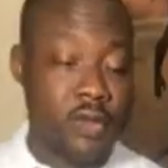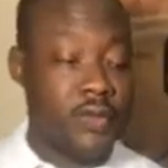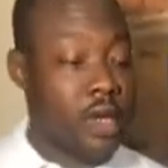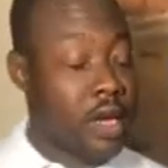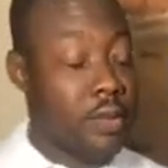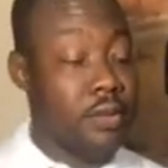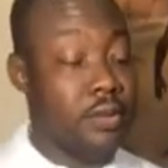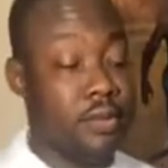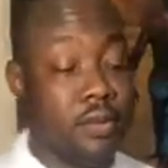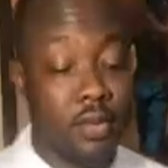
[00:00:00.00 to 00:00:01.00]

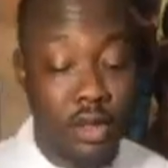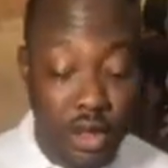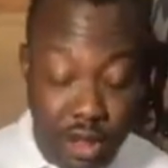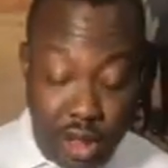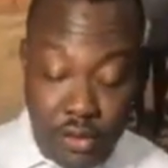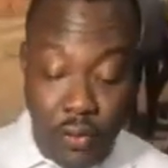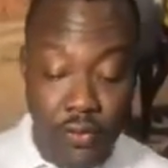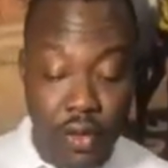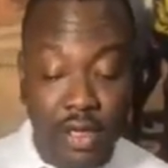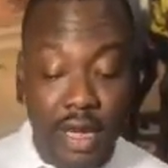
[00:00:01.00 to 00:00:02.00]
DJ
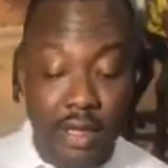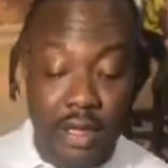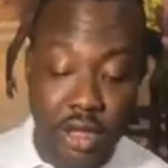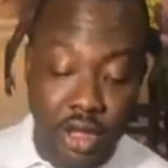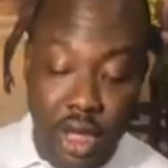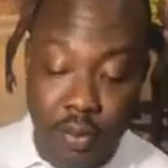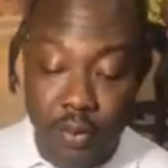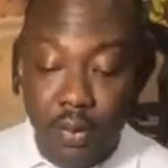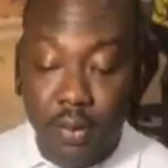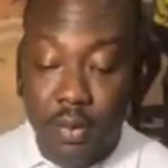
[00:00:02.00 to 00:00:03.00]
softwares like DJ
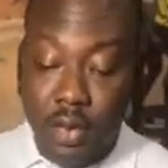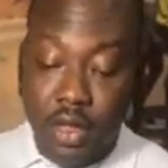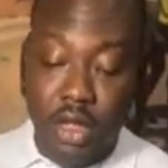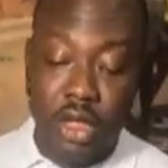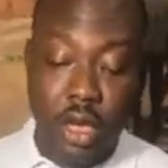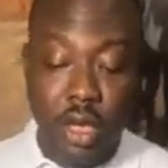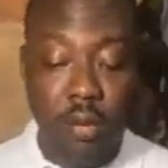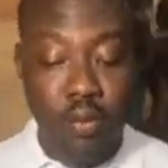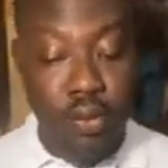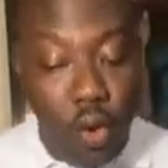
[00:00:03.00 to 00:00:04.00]

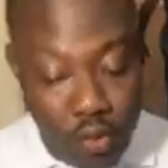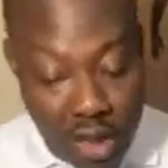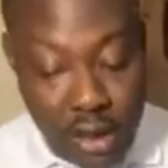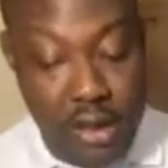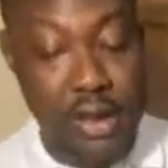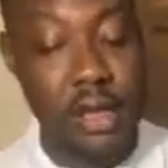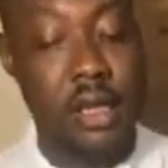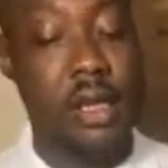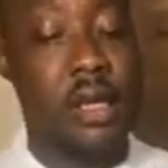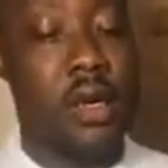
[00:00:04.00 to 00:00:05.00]
Pro Mix,
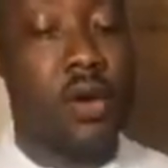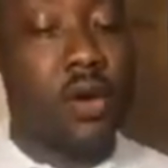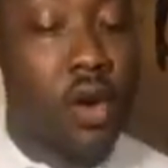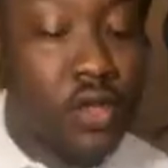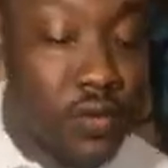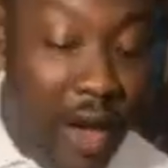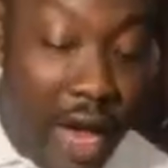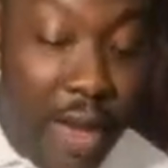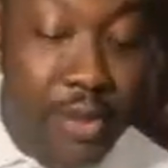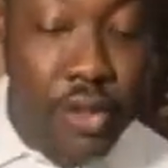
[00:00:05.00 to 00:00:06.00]
Cross
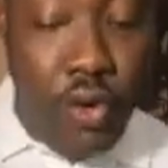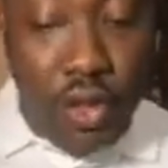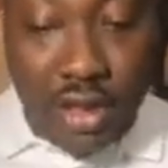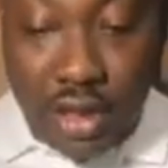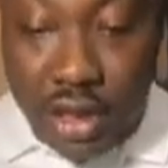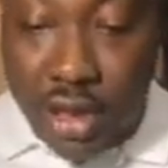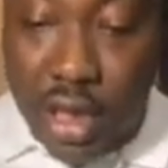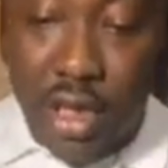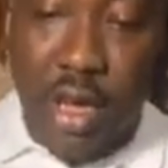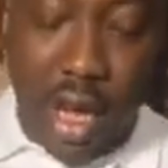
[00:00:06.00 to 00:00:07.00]
Vibes, Cross
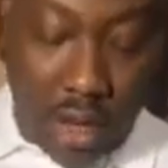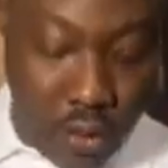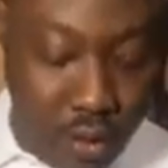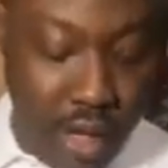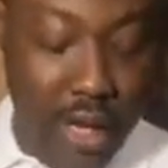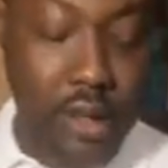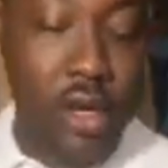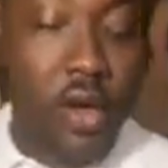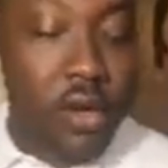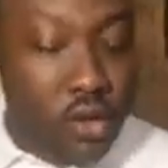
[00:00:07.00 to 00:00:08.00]
DJ, and all that.
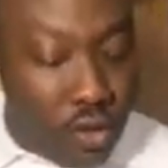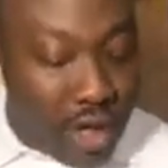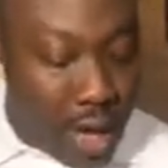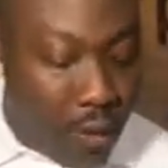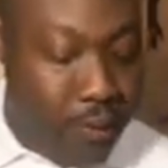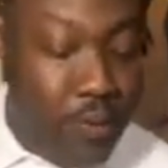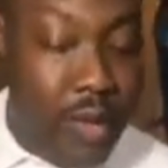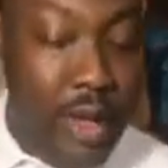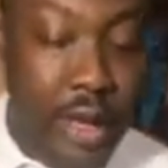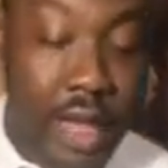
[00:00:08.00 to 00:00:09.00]
So now
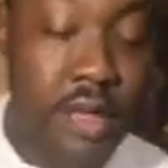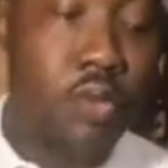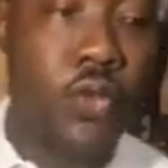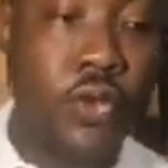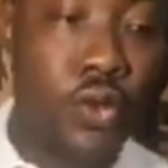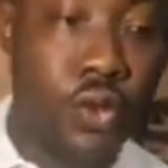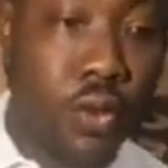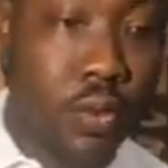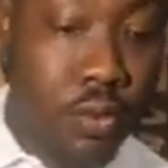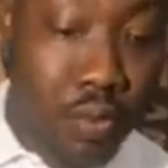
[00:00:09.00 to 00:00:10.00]
let's move to
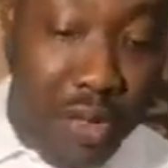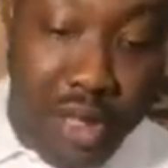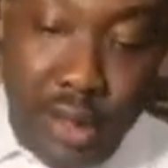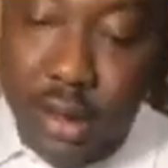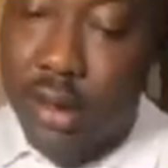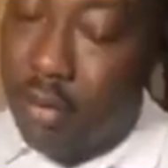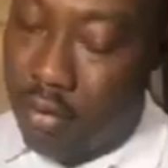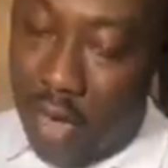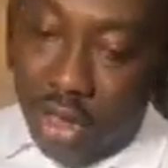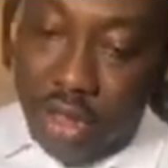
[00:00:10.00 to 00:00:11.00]
beat
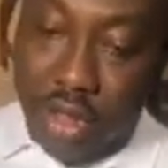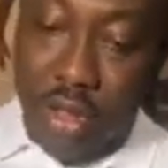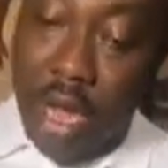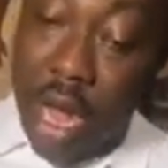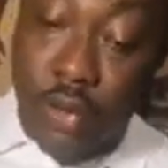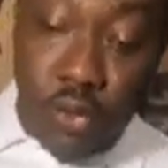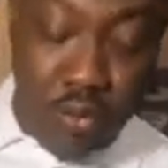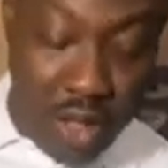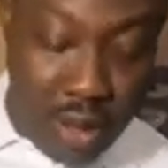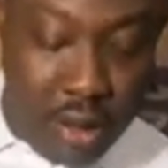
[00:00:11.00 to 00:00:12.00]
matching, how to
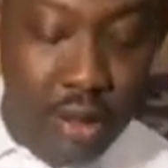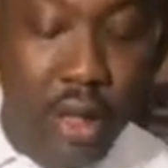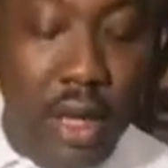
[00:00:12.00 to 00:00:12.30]
mix.